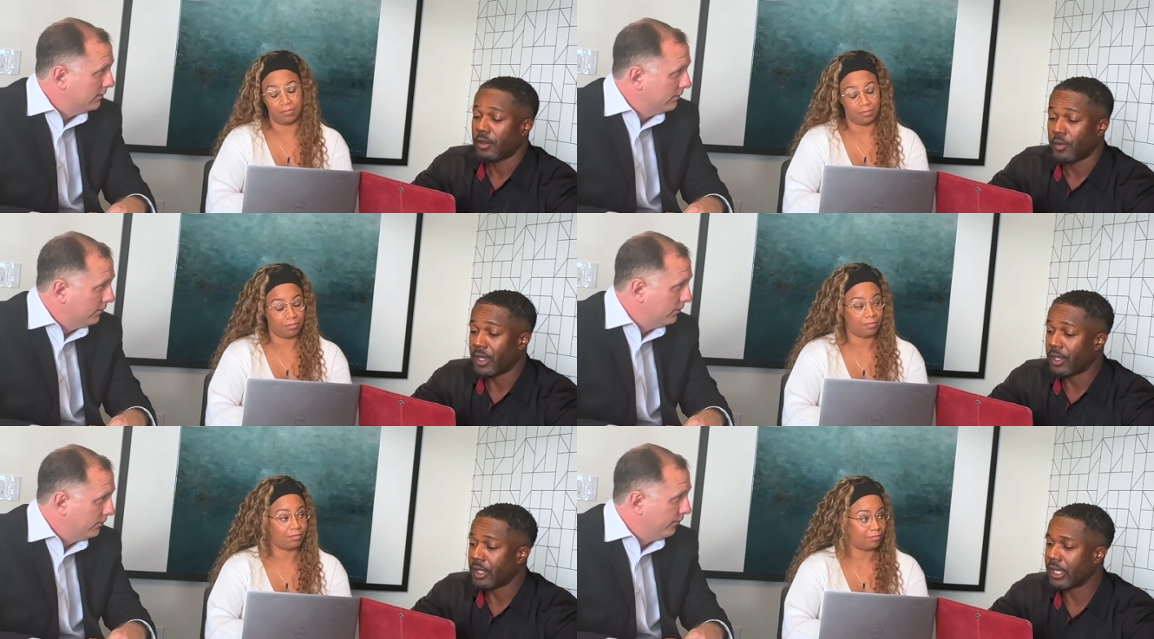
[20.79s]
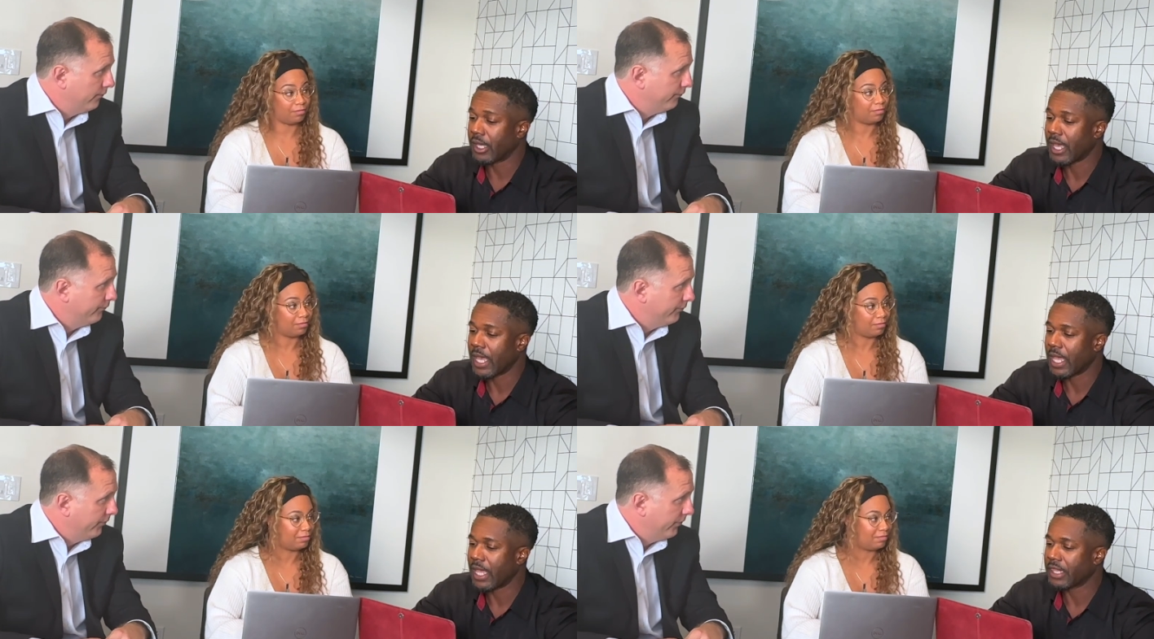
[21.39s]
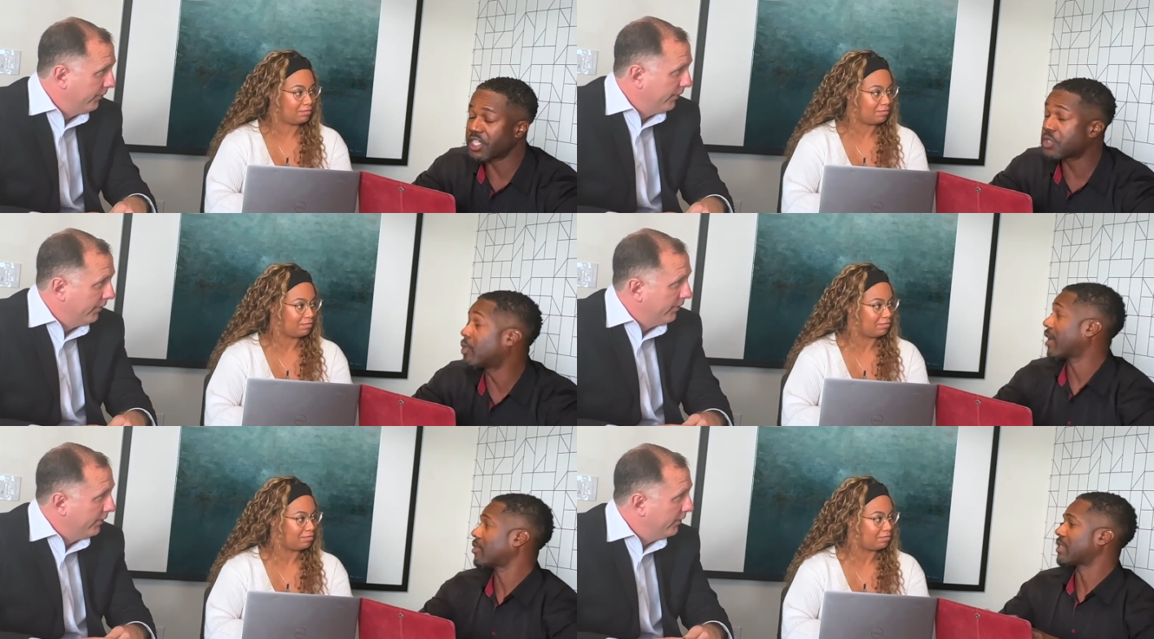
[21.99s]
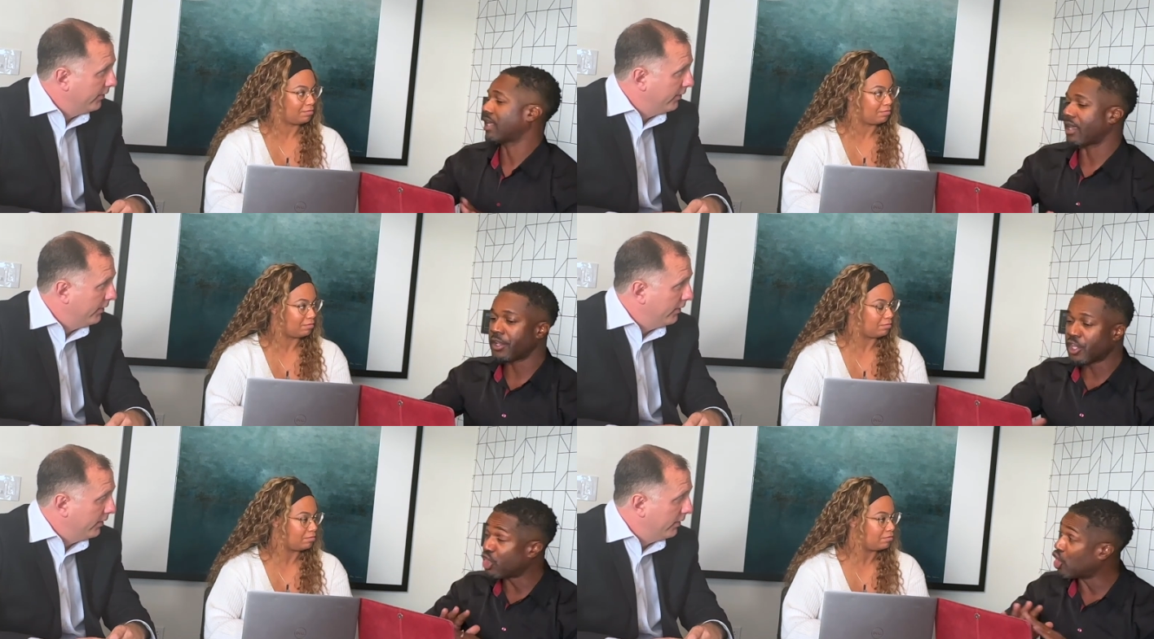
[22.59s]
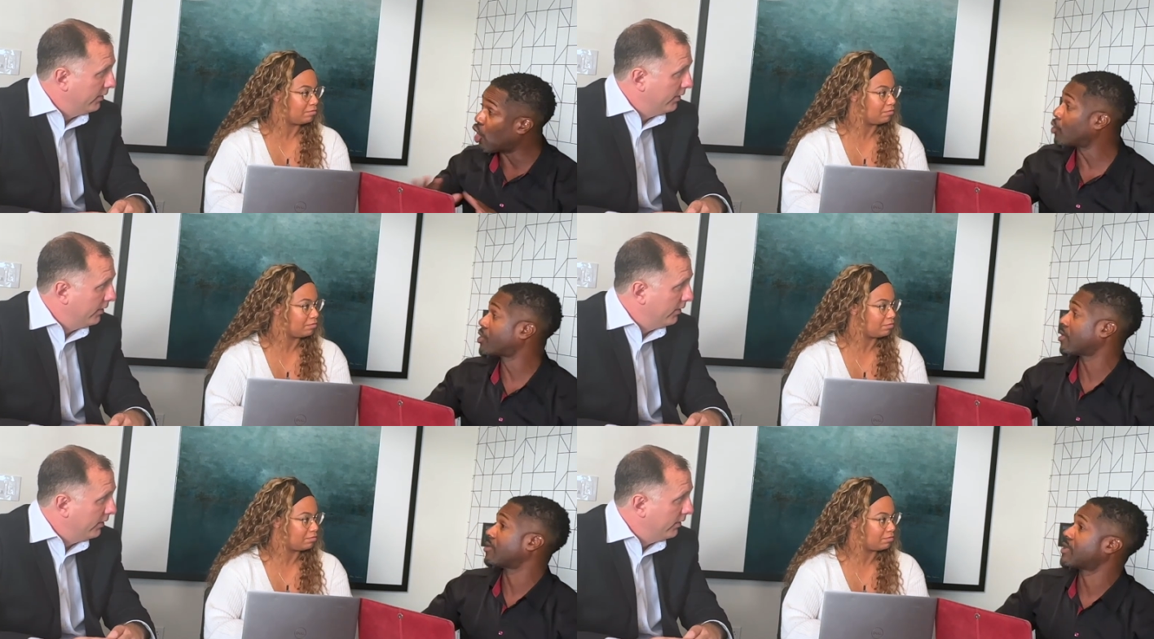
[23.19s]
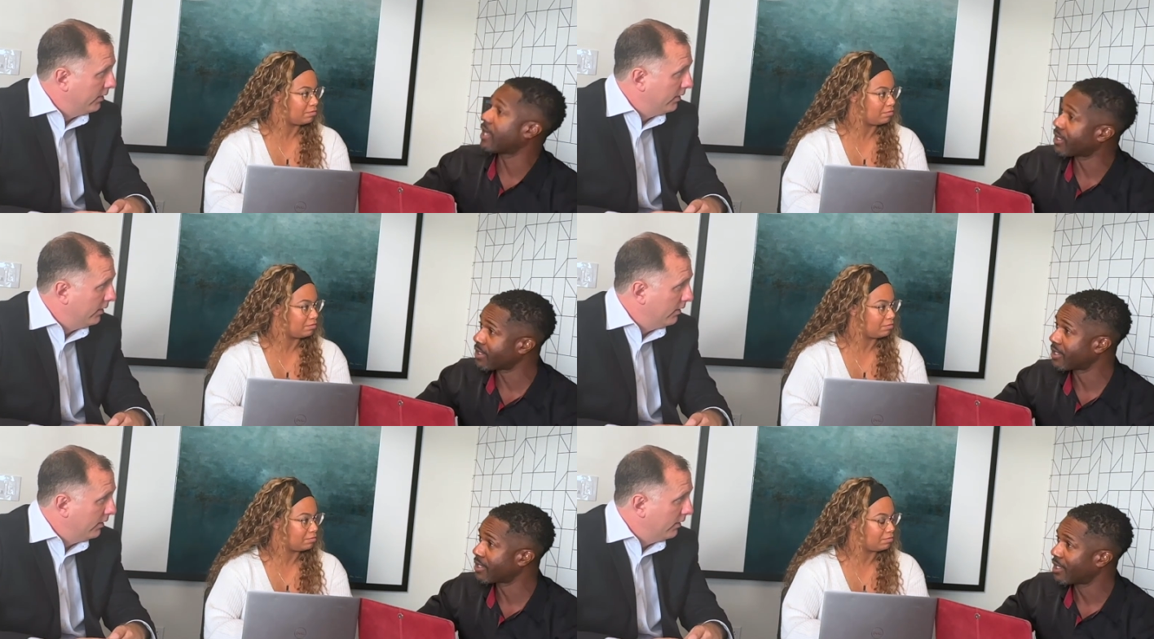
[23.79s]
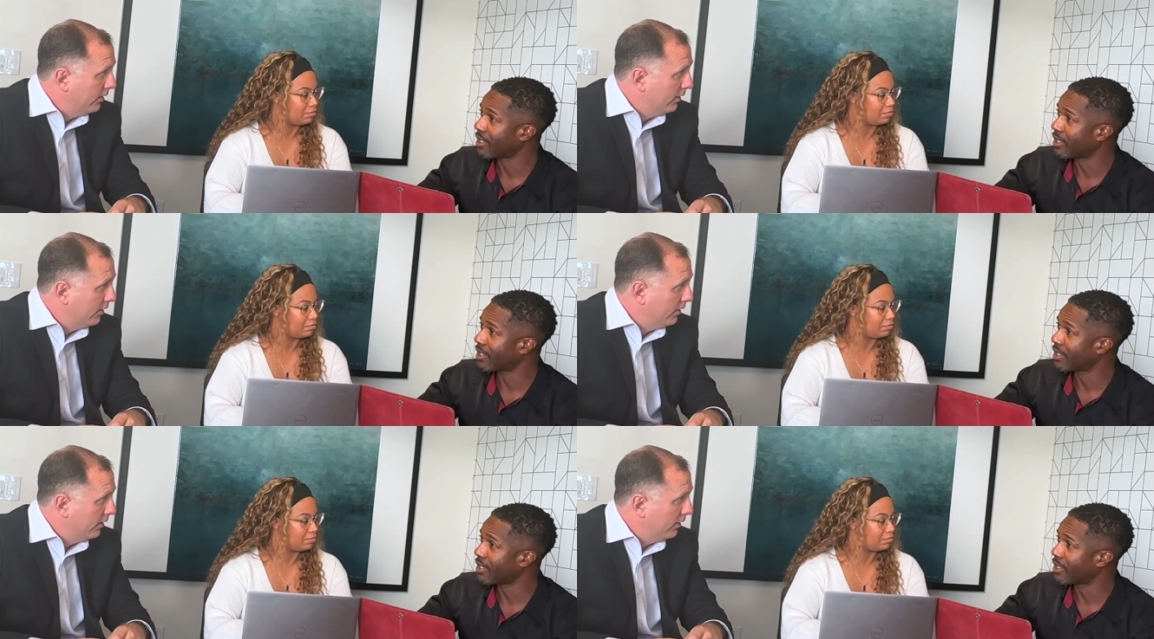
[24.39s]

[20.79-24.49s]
Speaker 1: Well, this is what I have to say. Under no circumstances